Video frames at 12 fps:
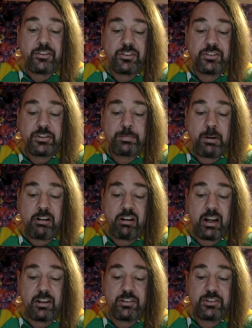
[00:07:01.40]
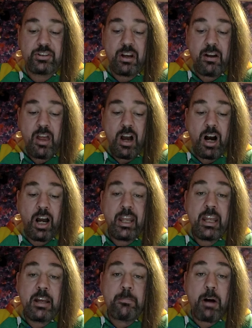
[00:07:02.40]
as a spirit, I
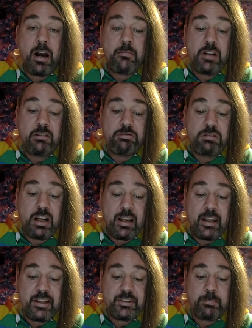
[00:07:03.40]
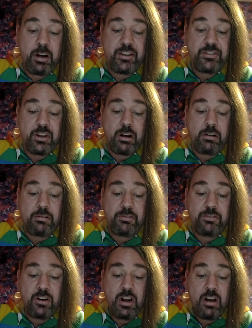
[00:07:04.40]
hereby release
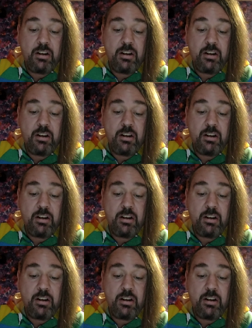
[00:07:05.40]
myself